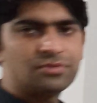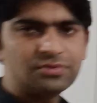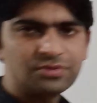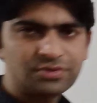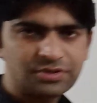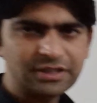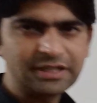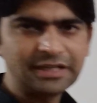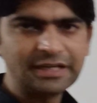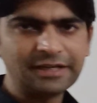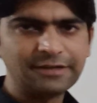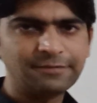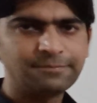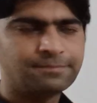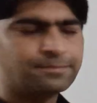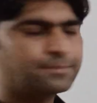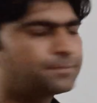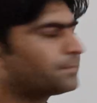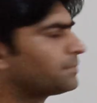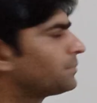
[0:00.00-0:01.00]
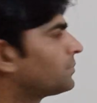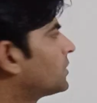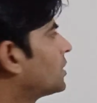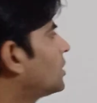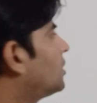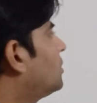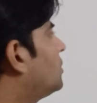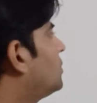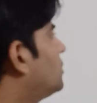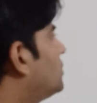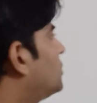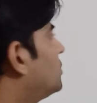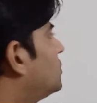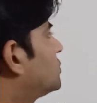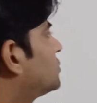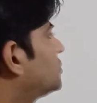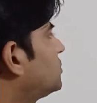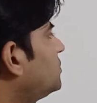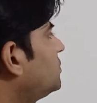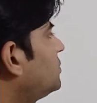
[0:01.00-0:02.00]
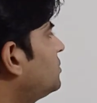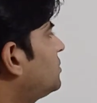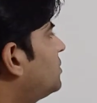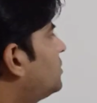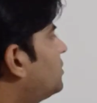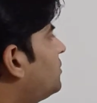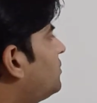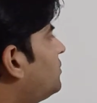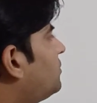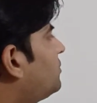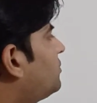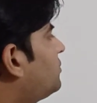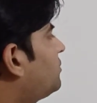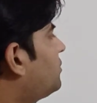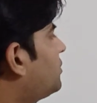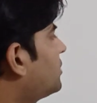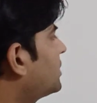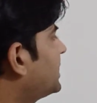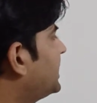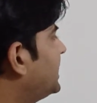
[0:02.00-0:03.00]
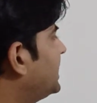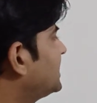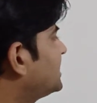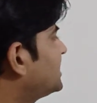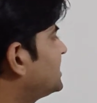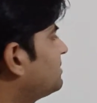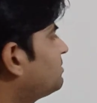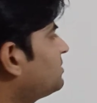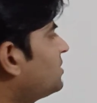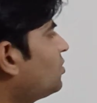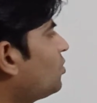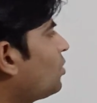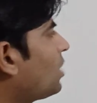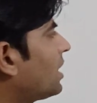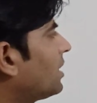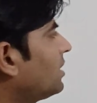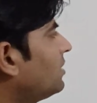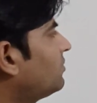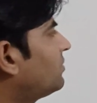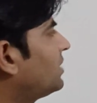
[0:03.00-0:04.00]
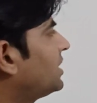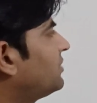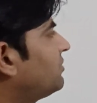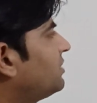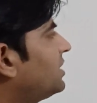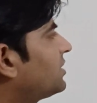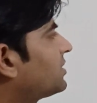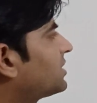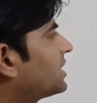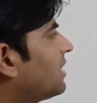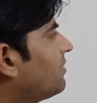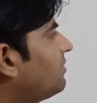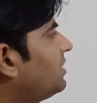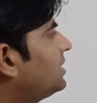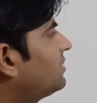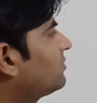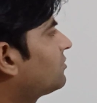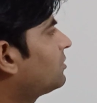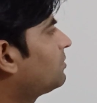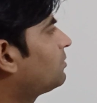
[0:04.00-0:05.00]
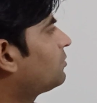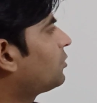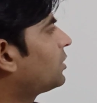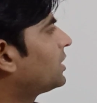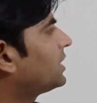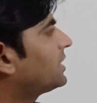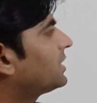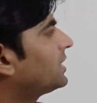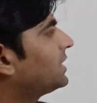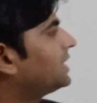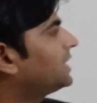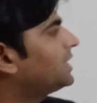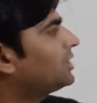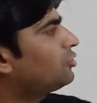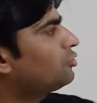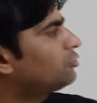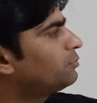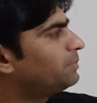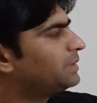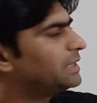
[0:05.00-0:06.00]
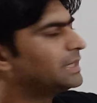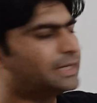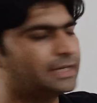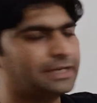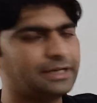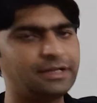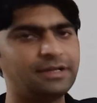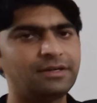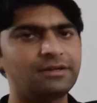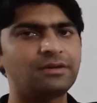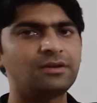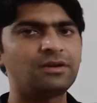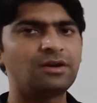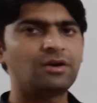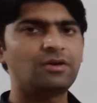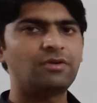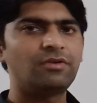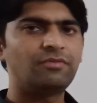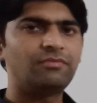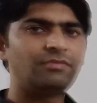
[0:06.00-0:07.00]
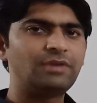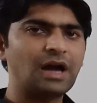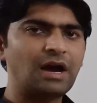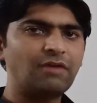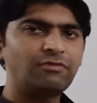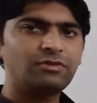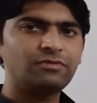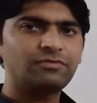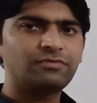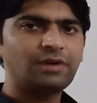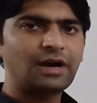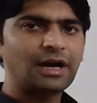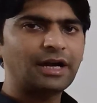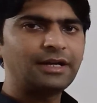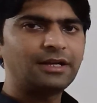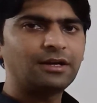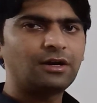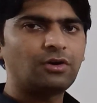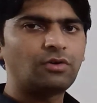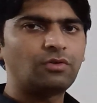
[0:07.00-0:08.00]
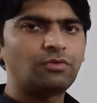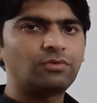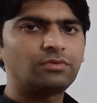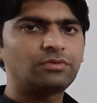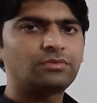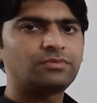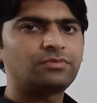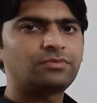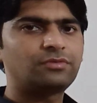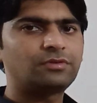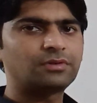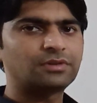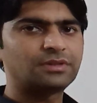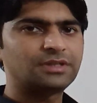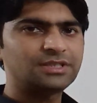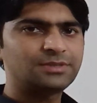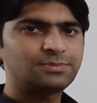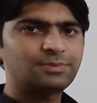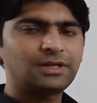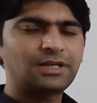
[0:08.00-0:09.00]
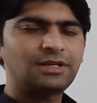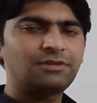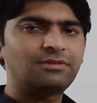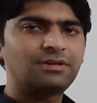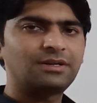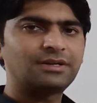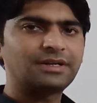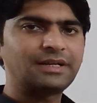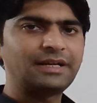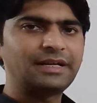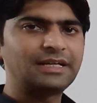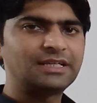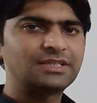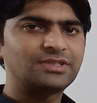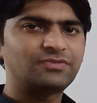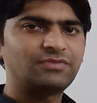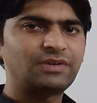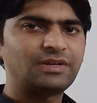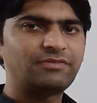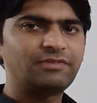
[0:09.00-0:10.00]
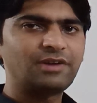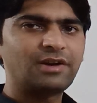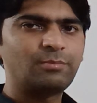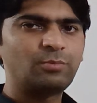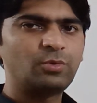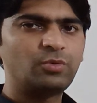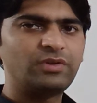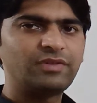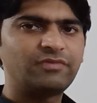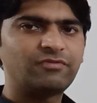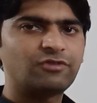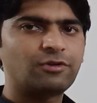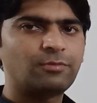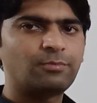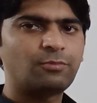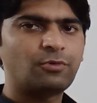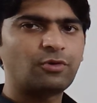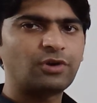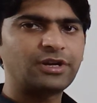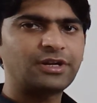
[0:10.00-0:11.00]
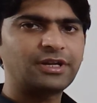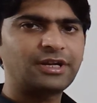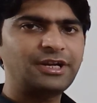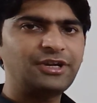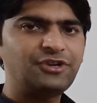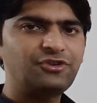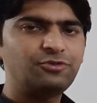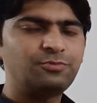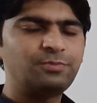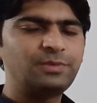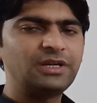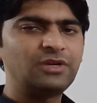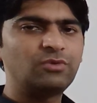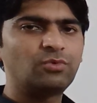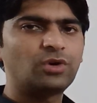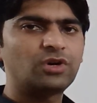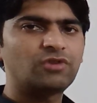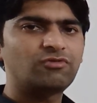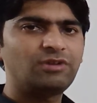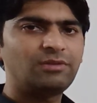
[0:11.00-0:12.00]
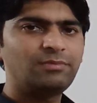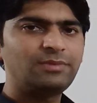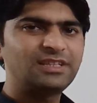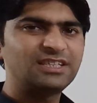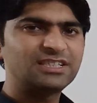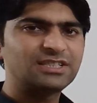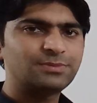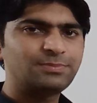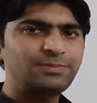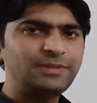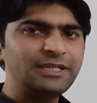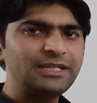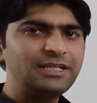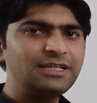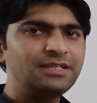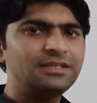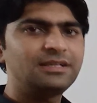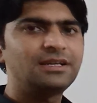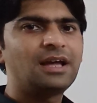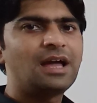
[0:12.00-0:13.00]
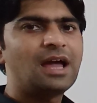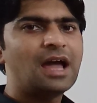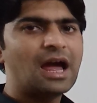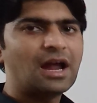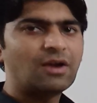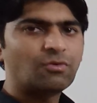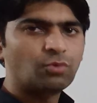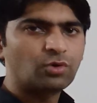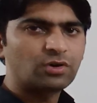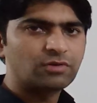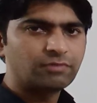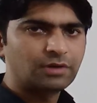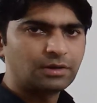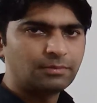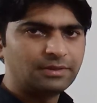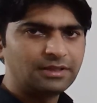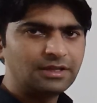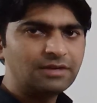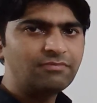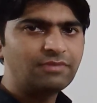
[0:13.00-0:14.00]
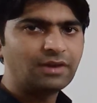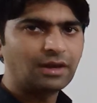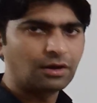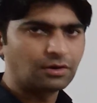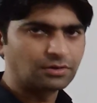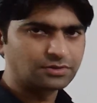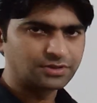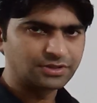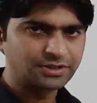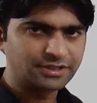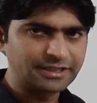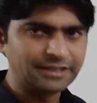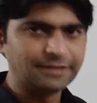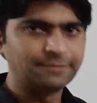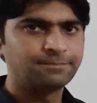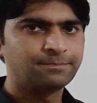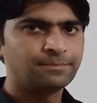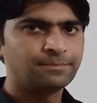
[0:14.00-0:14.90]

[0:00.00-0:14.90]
T. So for case number 1, when we are traveling from point A to B, we have to find out for this particular case, when we are moving from point A to B, what will be the speed and what will be the velocity.